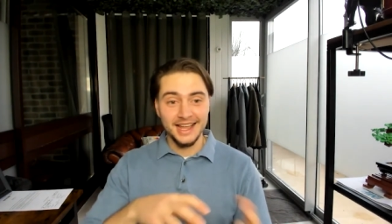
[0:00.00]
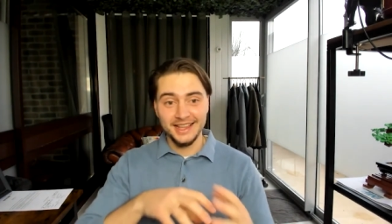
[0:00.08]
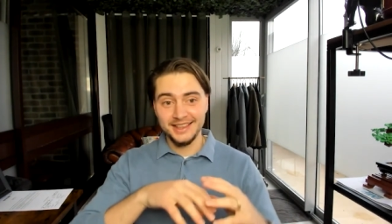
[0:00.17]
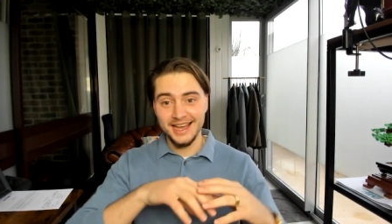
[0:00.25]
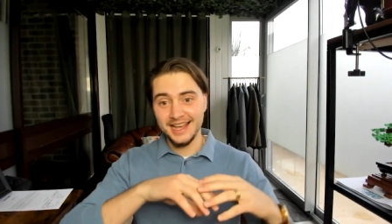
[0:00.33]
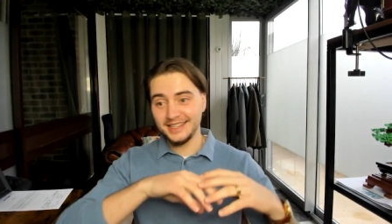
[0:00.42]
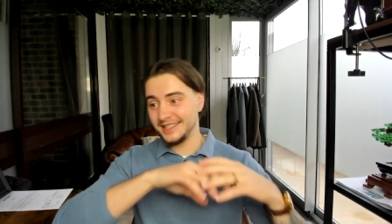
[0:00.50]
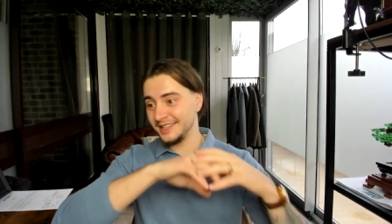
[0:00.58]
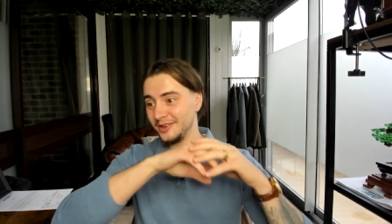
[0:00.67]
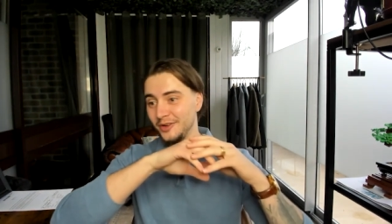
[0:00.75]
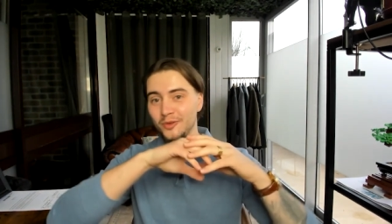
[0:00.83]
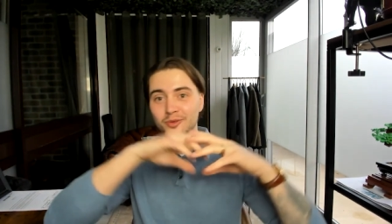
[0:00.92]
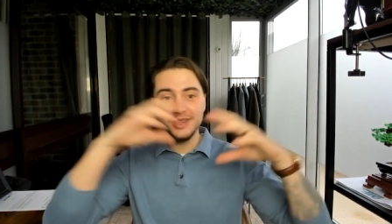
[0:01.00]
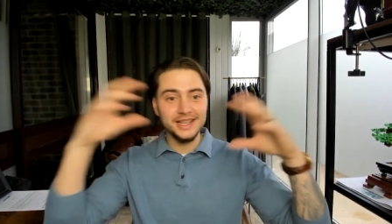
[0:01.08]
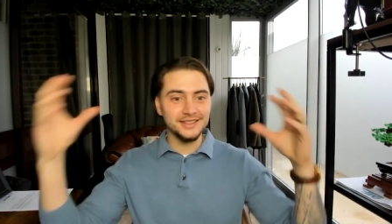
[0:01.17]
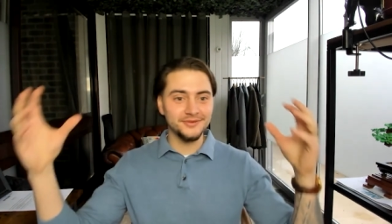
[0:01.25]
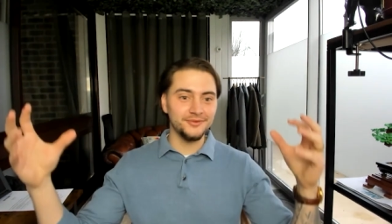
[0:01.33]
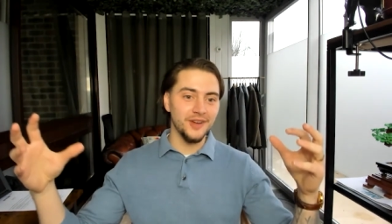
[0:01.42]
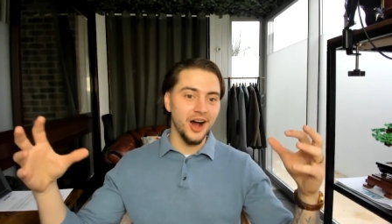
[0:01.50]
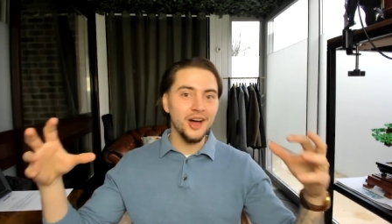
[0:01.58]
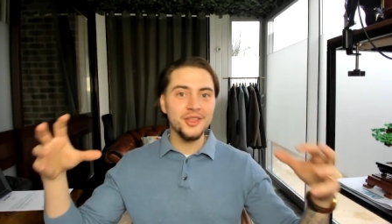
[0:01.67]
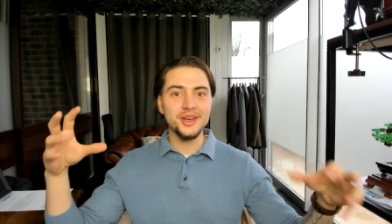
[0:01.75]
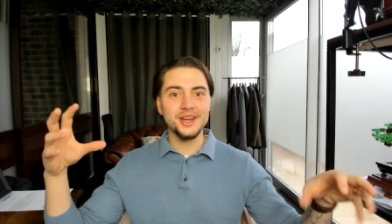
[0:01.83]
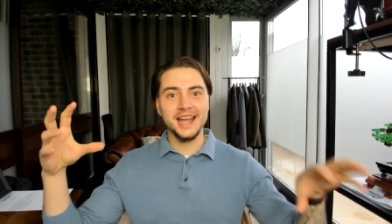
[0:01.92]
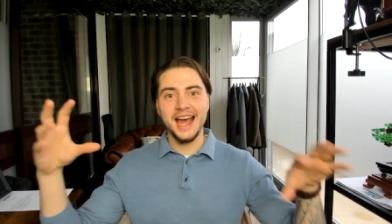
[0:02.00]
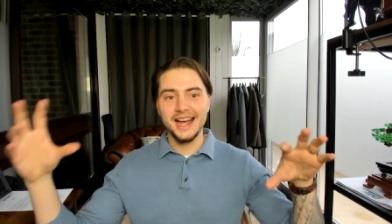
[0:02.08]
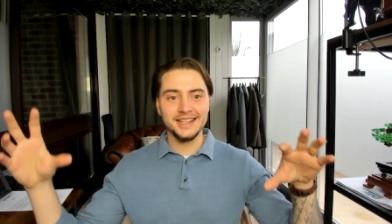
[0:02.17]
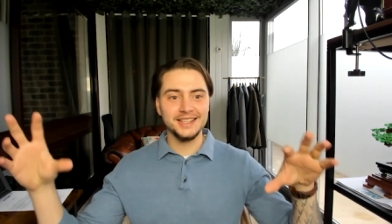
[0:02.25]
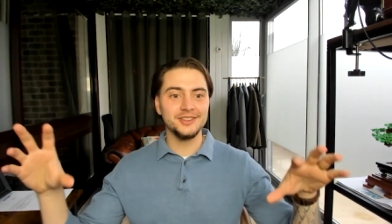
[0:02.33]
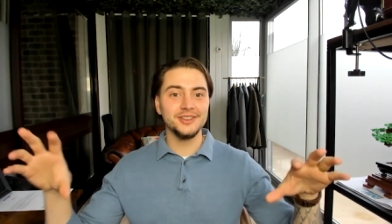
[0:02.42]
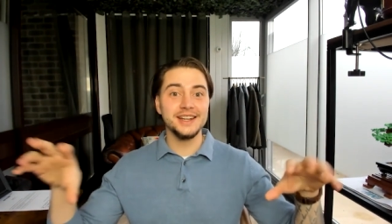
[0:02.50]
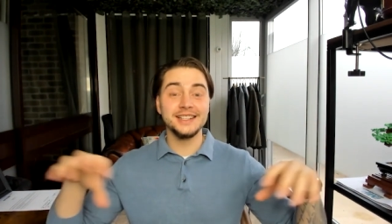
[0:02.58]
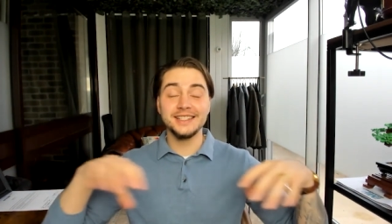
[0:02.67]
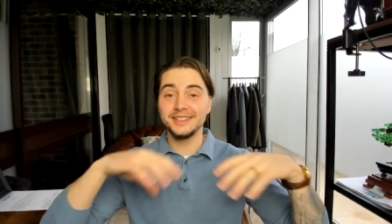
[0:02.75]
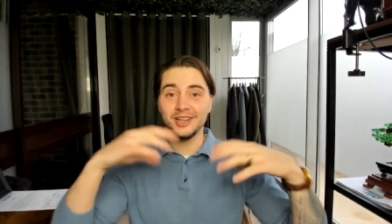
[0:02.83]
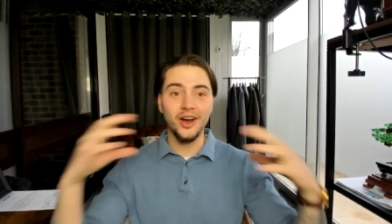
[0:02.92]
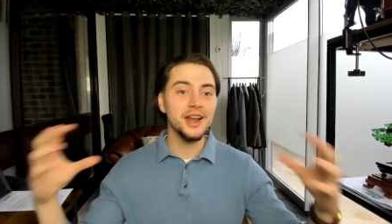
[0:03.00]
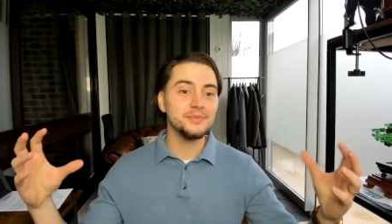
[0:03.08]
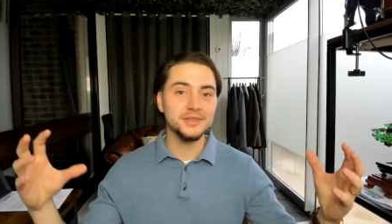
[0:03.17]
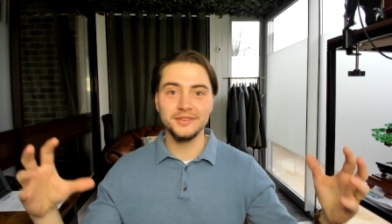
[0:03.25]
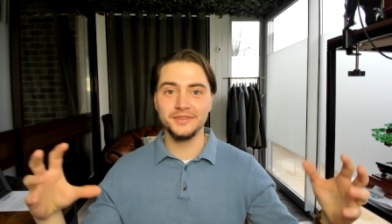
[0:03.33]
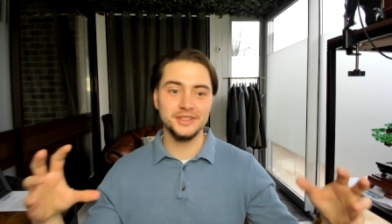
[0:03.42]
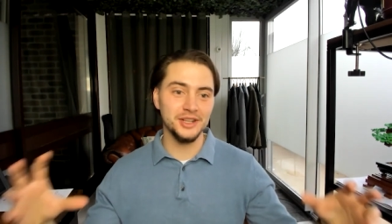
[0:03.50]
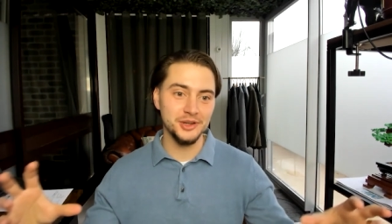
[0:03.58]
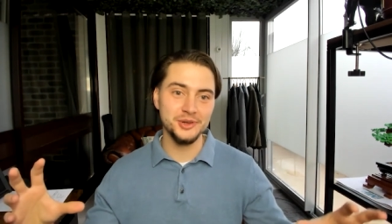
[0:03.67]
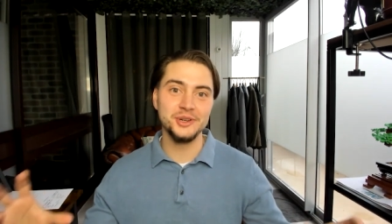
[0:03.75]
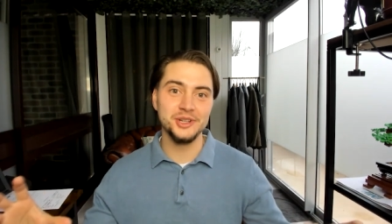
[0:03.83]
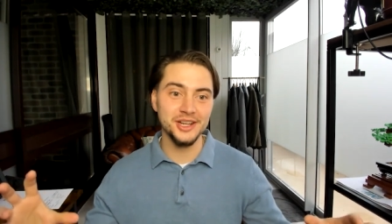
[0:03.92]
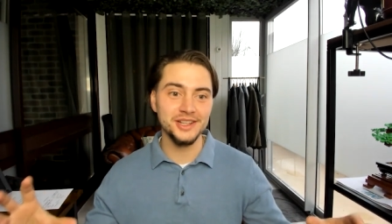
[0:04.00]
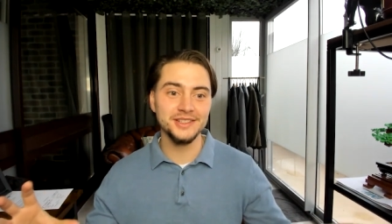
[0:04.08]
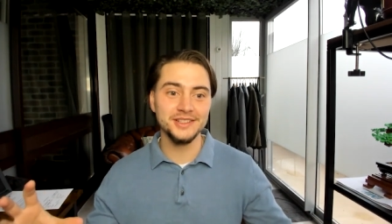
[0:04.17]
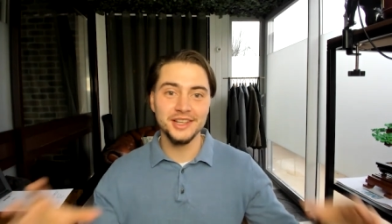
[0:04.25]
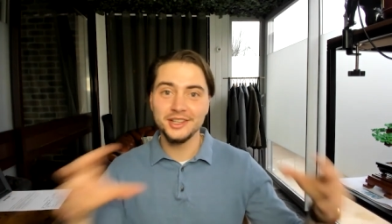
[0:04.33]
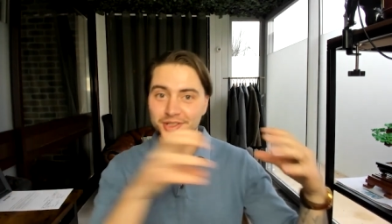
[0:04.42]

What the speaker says: there's all these other categories and types of solutions